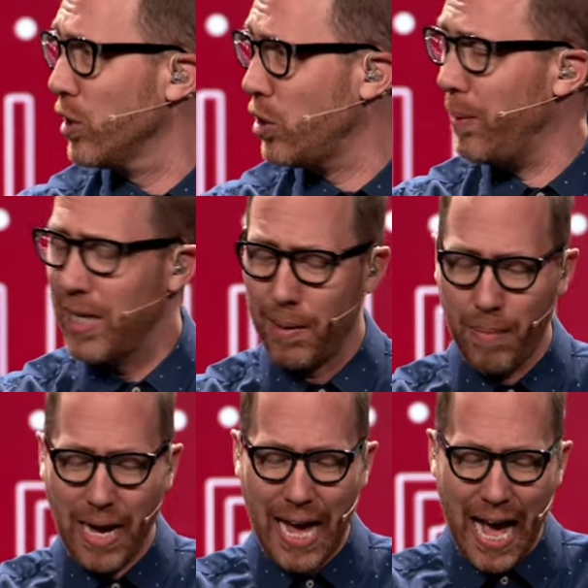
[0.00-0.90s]
Will she become
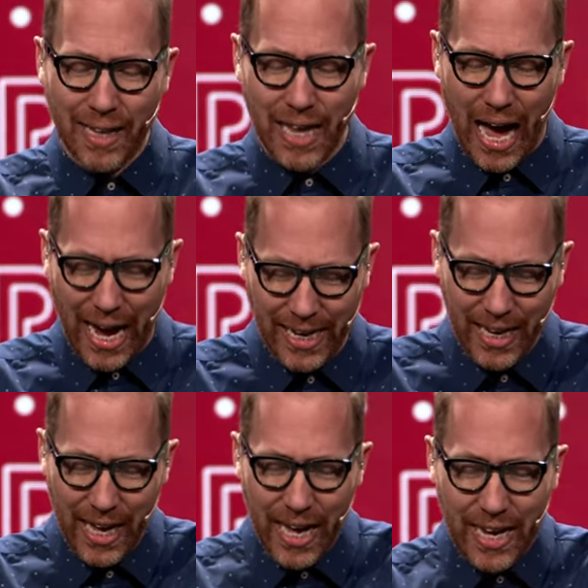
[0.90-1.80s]
my ally
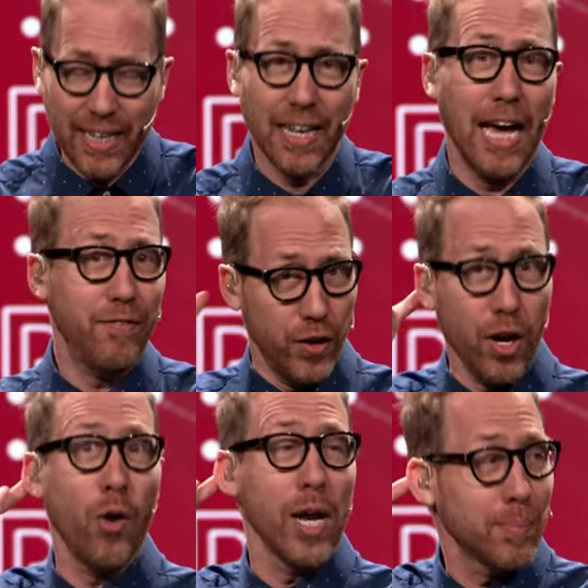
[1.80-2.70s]
in life? You
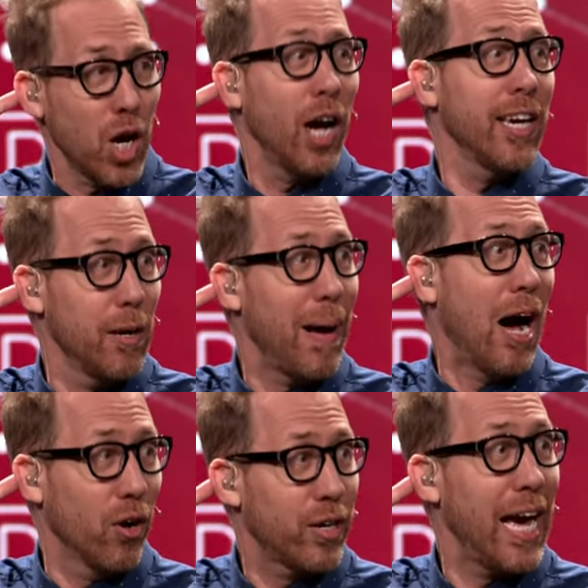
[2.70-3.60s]
know what I'm talking
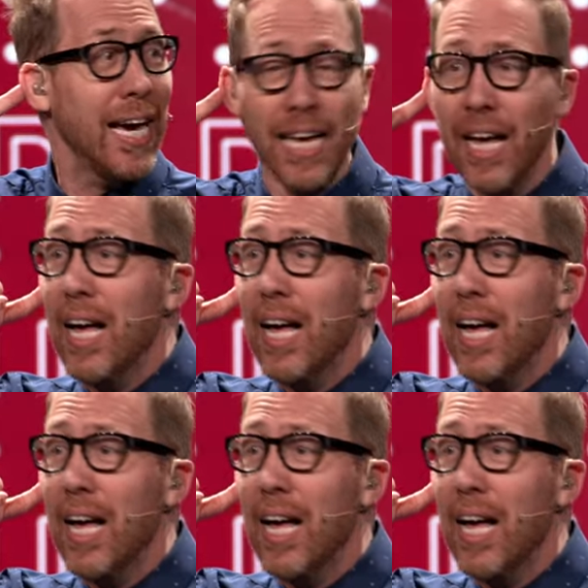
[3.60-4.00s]
about, okay?